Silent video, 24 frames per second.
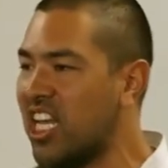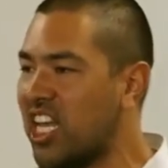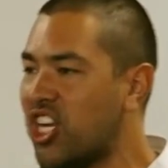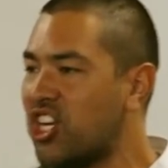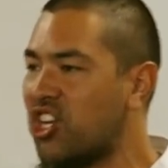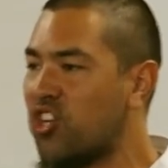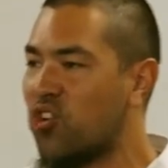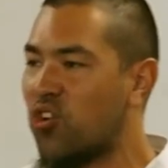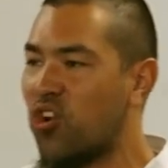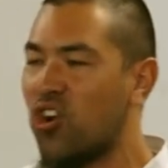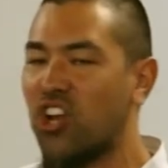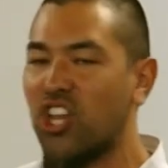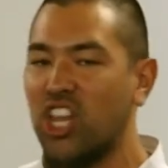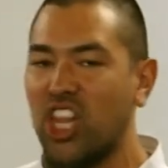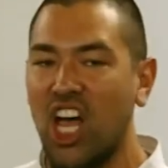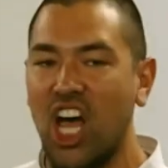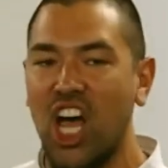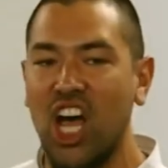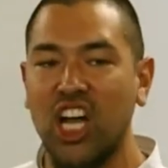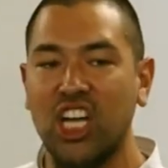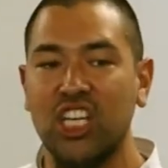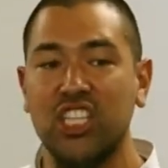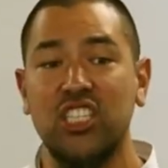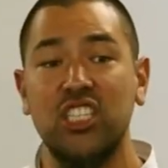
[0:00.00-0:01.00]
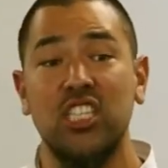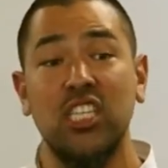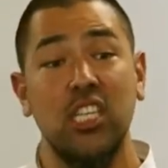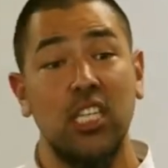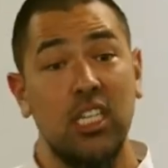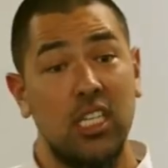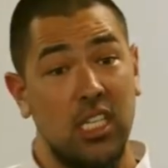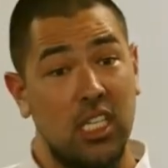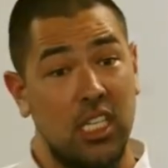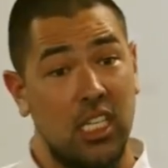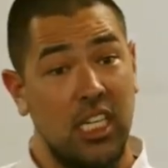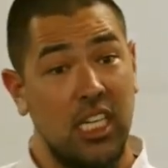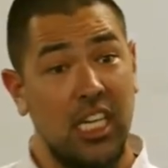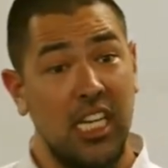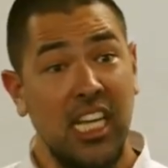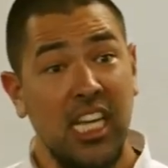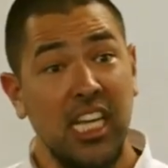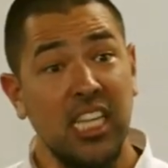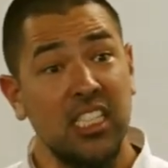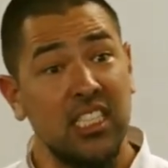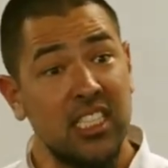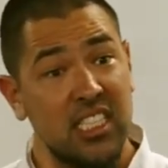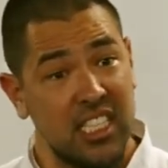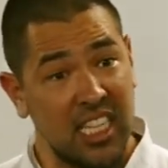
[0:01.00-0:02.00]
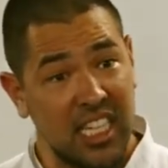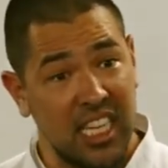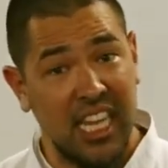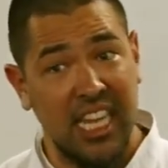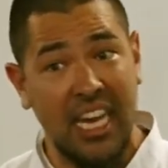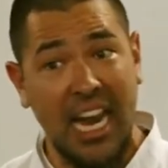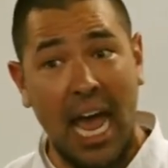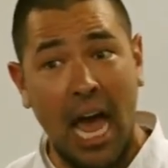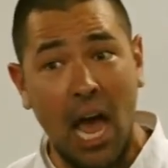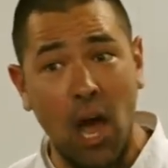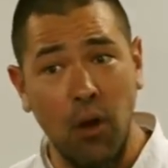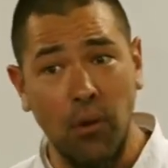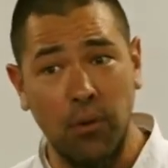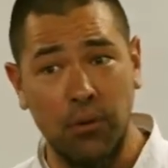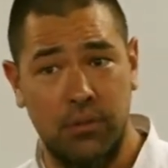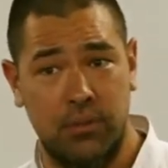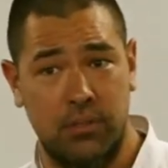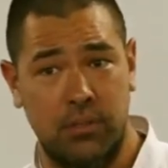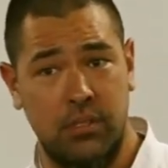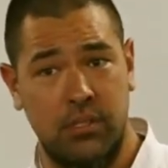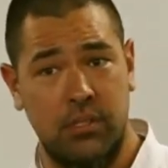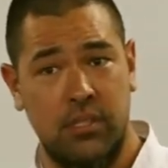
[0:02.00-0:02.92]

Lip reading: in your lungs needs to get out